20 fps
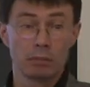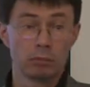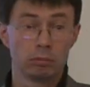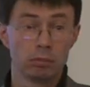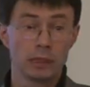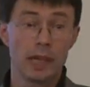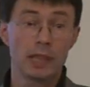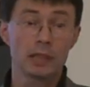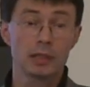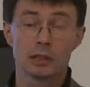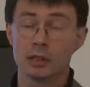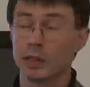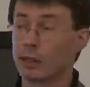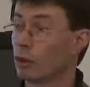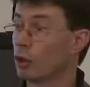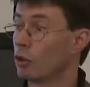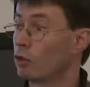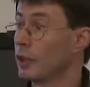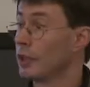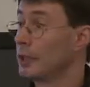last slide
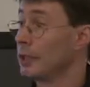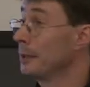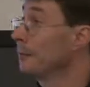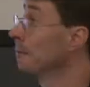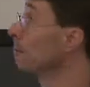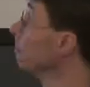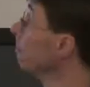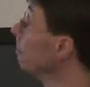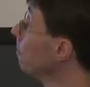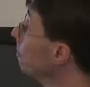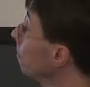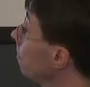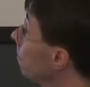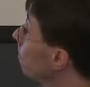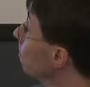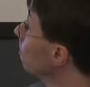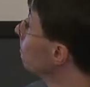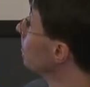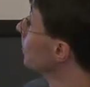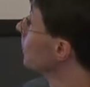already.
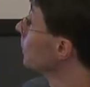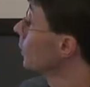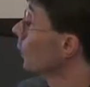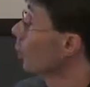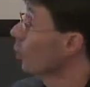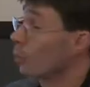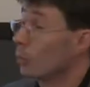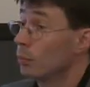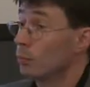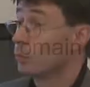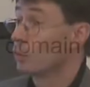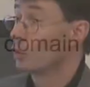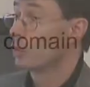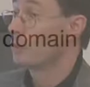So to